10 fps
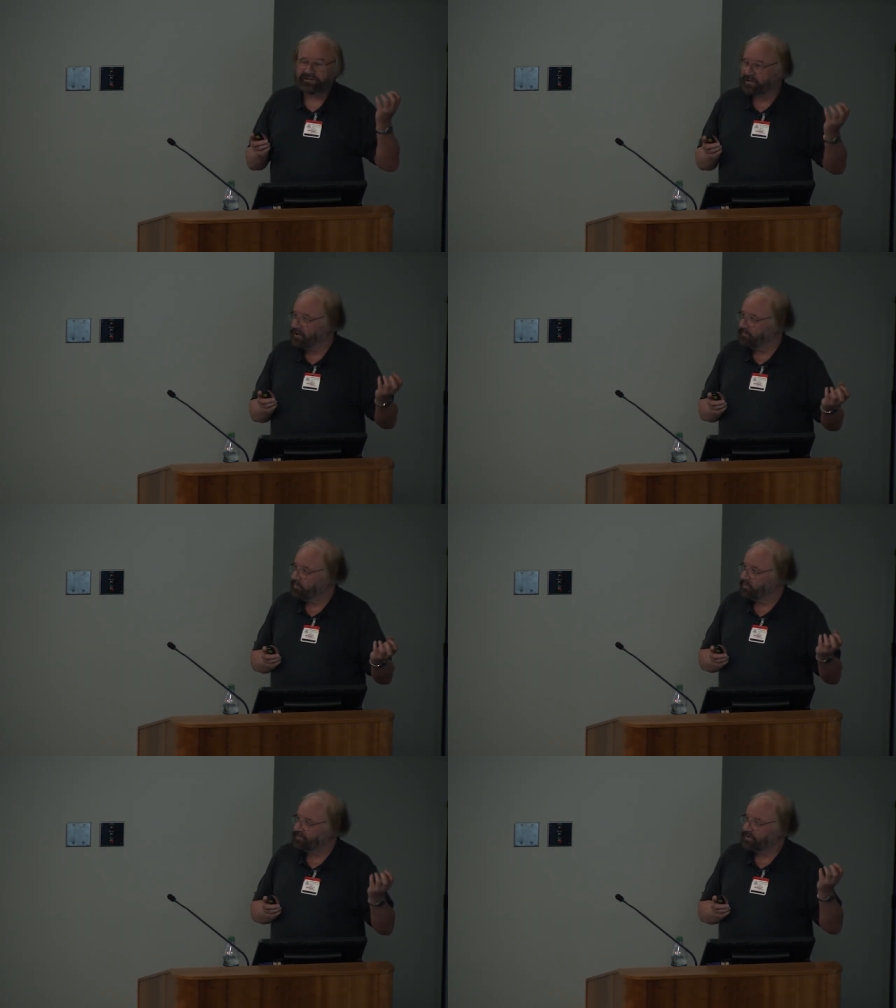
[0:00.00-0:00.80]

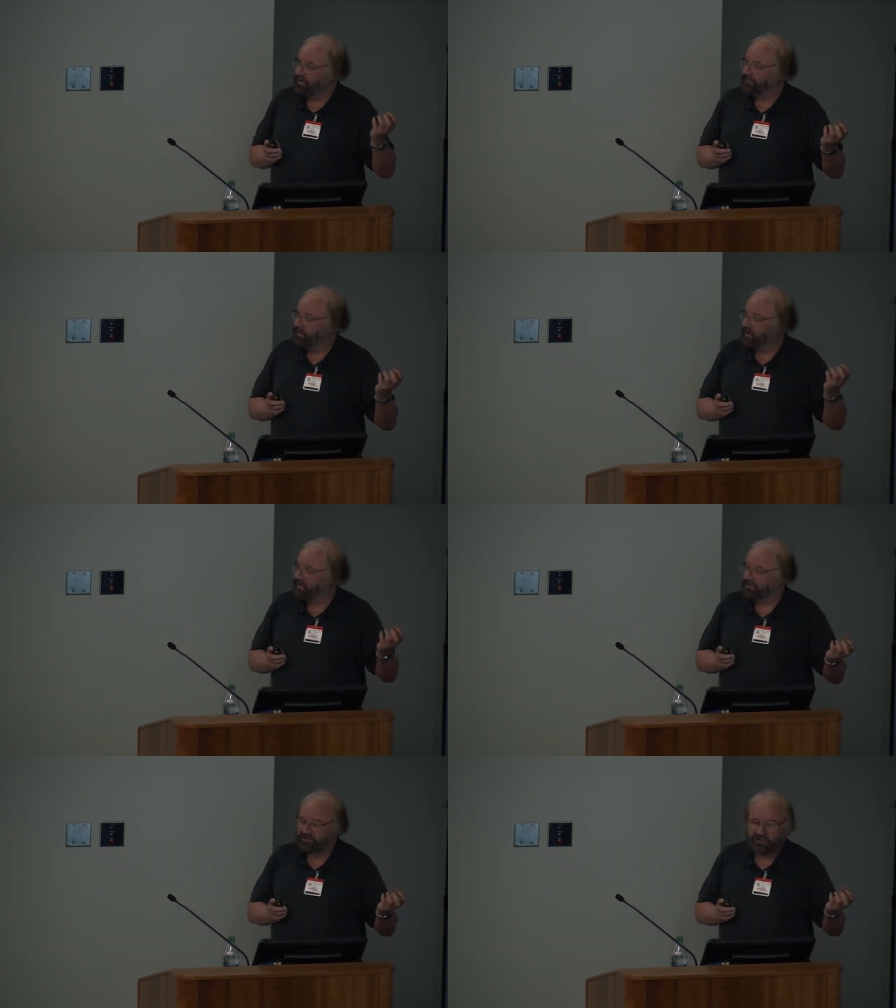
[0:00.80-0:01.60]
samples of the
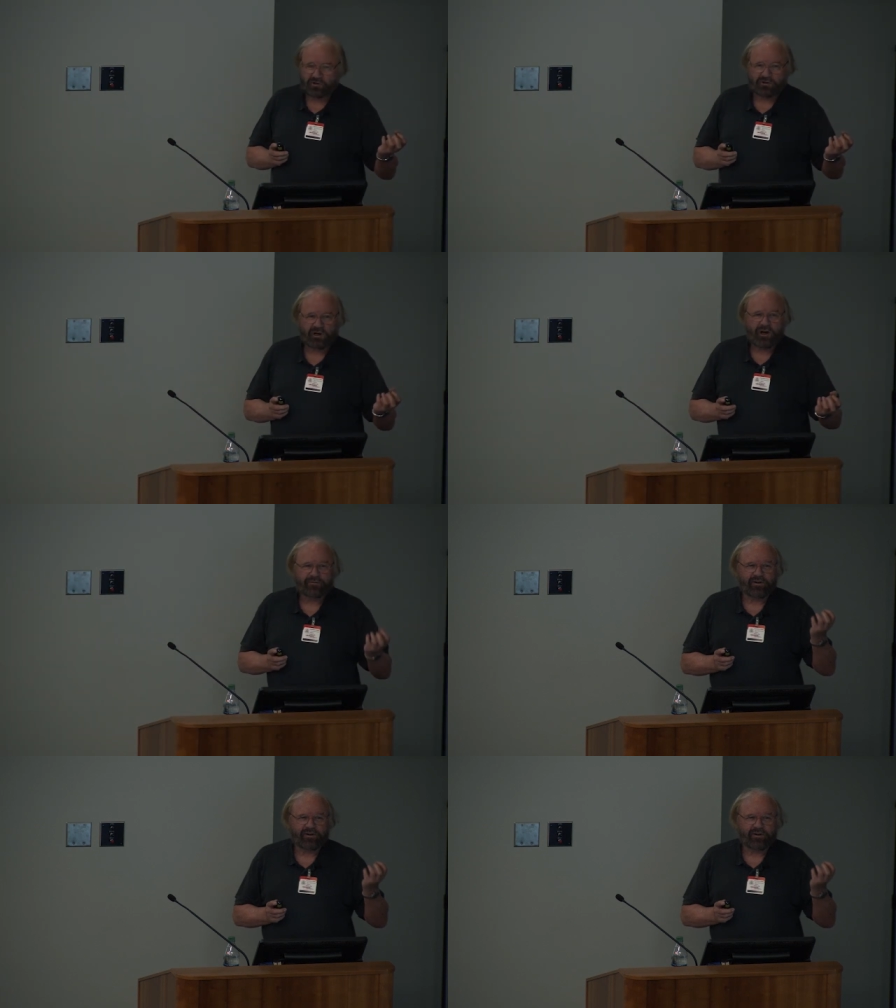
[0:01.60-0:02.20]
L2